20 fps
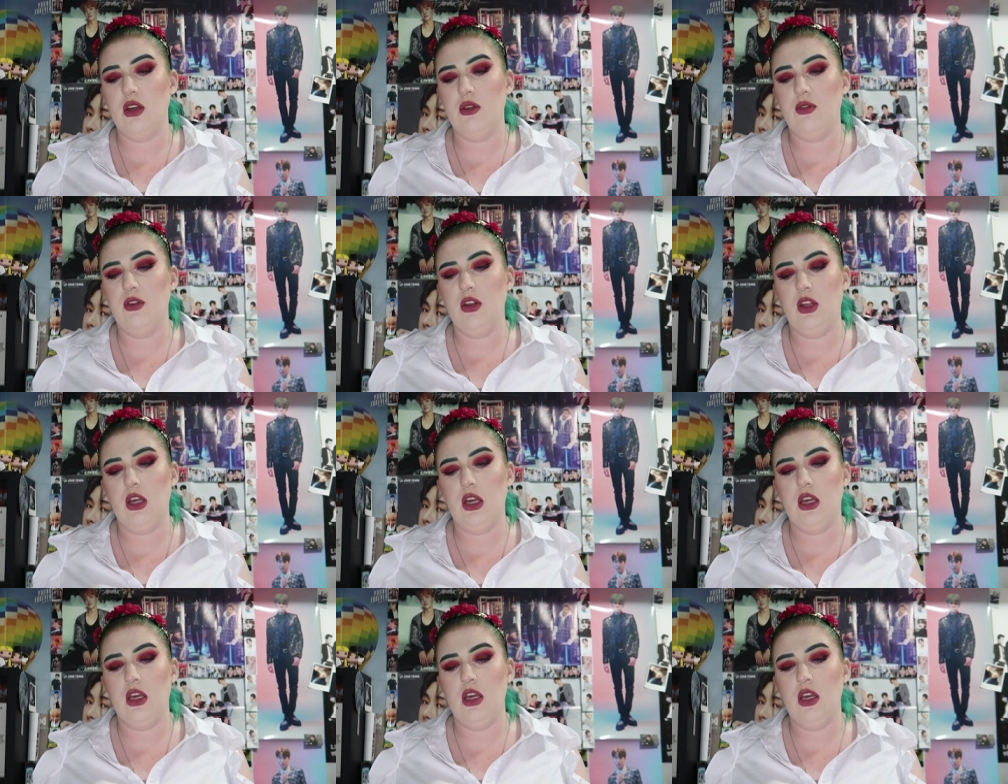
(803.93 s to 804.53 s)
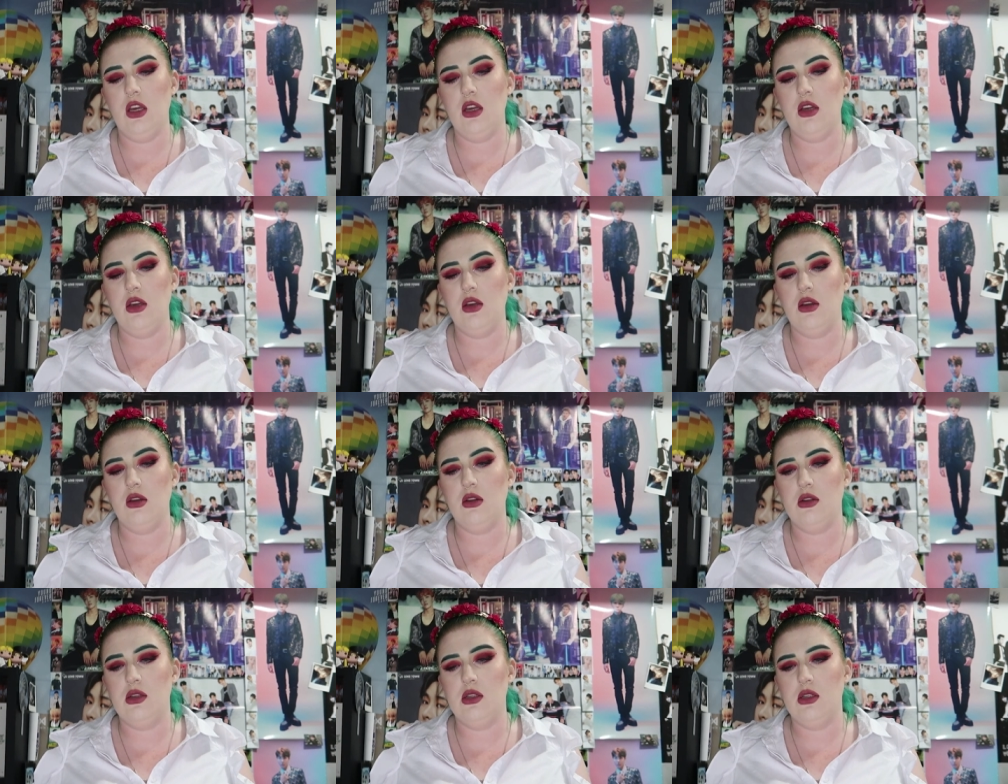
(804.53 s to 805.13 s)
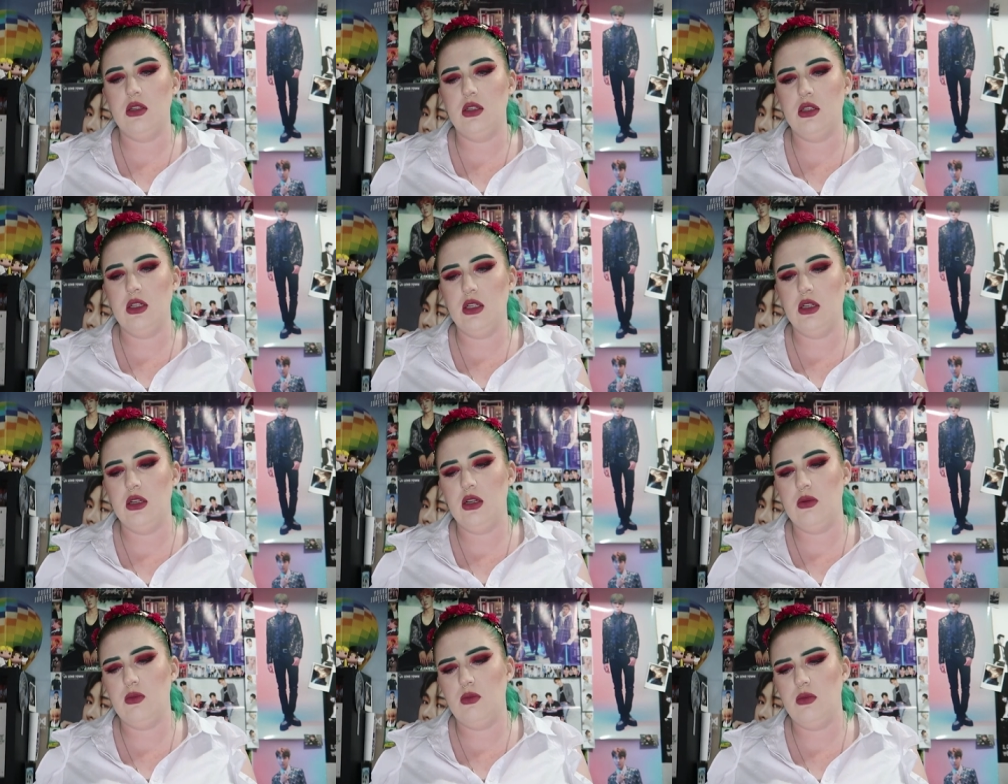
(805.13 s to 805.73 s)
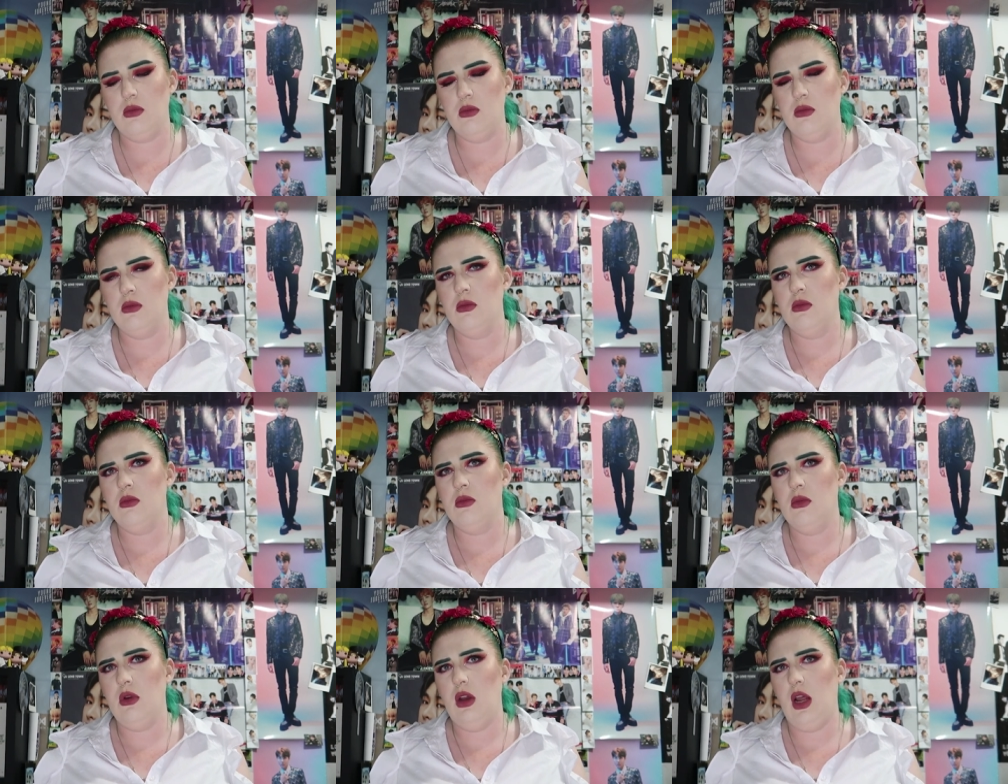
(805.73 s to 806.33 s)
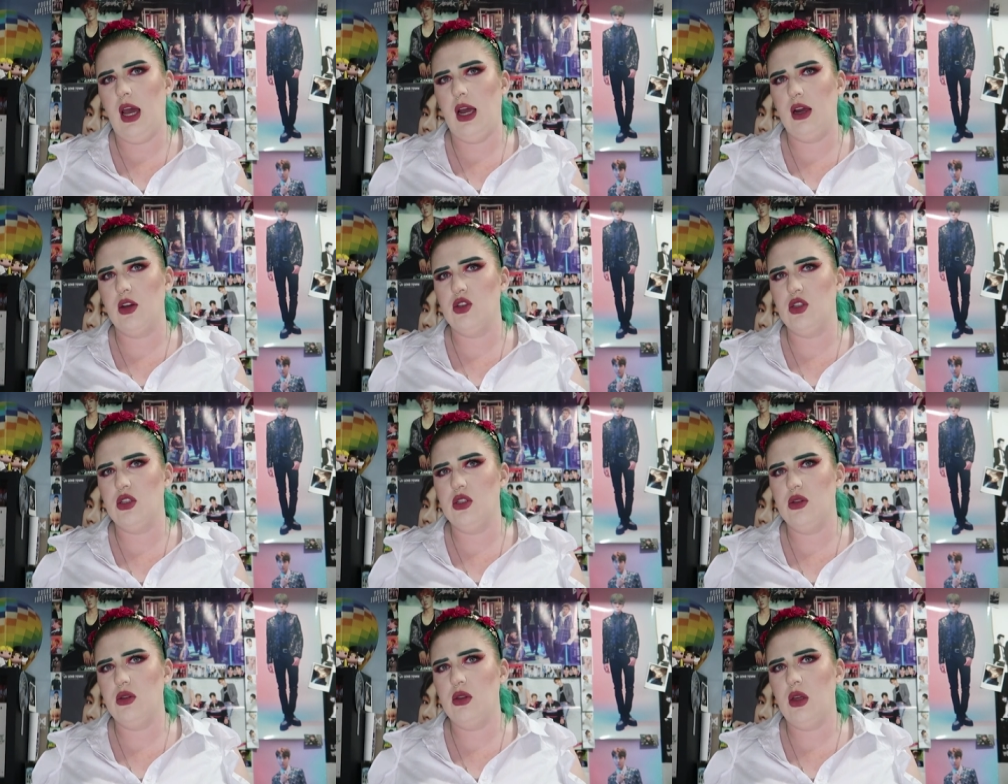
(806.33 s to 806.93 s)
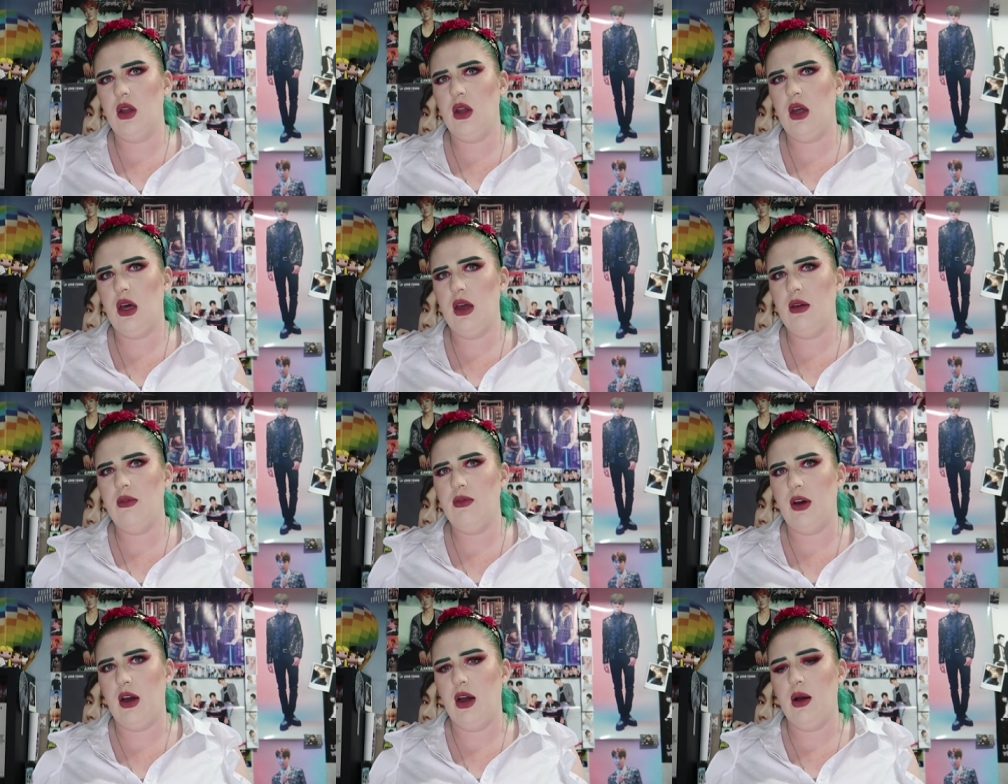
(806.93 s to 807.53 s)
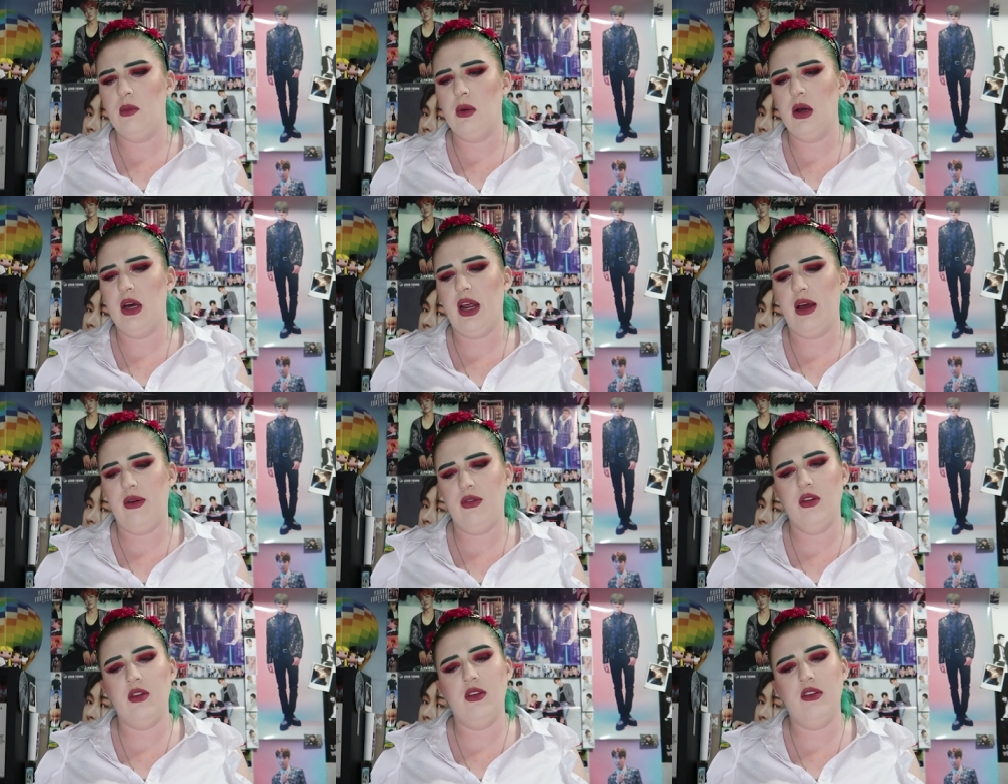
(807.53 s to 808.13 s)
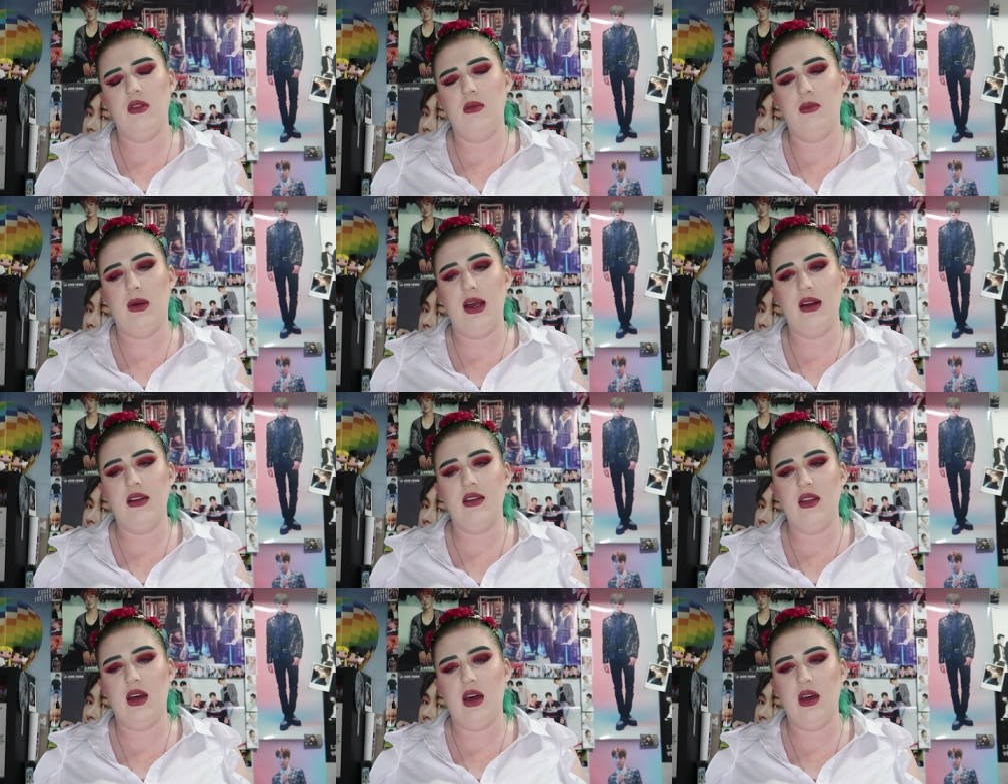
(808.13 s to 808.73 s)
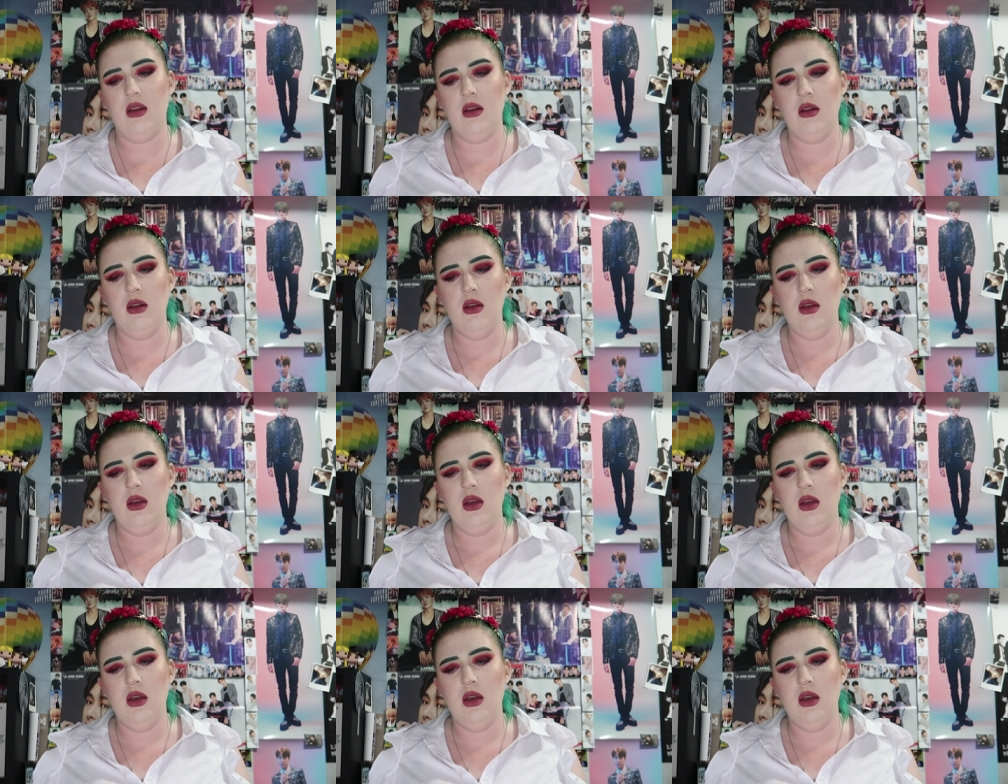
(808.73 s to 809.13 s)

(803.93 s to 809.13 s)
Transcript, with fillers: I feel like he did actually do that live. Um, I have to listen back to that